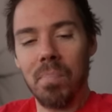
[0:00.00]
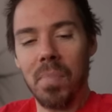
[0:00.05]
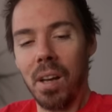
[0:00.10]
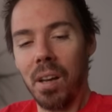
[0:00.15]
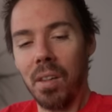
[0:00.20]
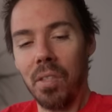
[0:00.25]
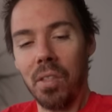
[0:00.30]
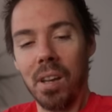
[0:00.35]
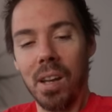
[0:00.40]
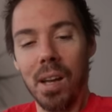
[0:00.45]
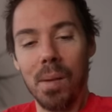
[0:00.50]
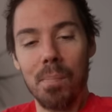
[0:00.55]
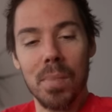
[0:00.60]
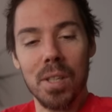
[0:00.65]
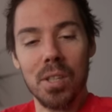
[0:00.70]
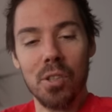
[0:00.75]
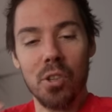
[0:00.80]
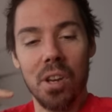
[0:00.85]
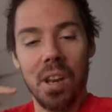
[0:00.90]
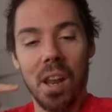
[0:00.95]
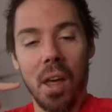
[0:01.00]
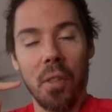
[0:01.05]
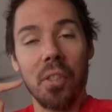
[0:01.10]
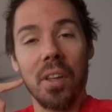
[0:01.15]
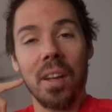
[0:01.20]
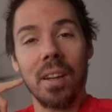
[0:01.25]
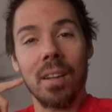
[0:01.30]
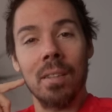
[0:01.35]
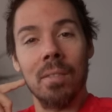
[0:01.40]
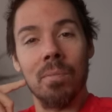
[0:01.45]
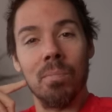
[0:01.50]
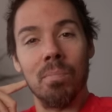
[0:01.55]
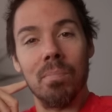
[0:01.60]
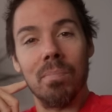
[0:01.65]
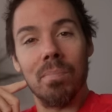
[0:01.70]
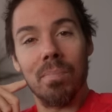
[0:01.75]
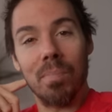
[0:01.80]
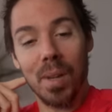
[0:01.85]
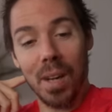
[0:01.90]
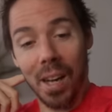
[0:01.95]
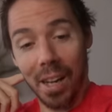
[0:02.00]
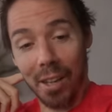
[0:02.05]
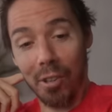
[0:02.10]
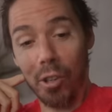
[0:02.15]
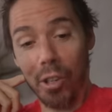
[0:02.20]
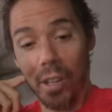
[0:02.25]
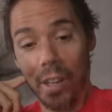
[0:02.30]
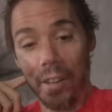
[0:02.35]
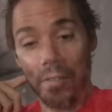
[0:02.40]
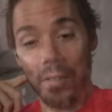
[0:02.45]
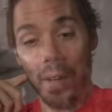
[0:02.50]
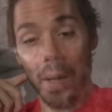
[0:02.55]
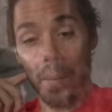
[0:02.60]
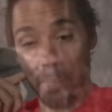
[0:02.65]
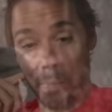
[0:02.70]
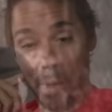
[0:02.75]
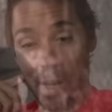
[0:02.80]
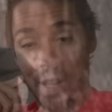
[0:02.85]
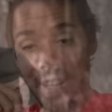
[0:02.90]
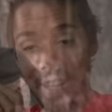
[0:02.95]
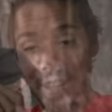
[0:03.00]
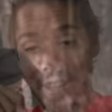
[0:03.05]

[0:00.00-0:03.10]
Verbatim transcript: I think I missed nothing, but I could have, I probably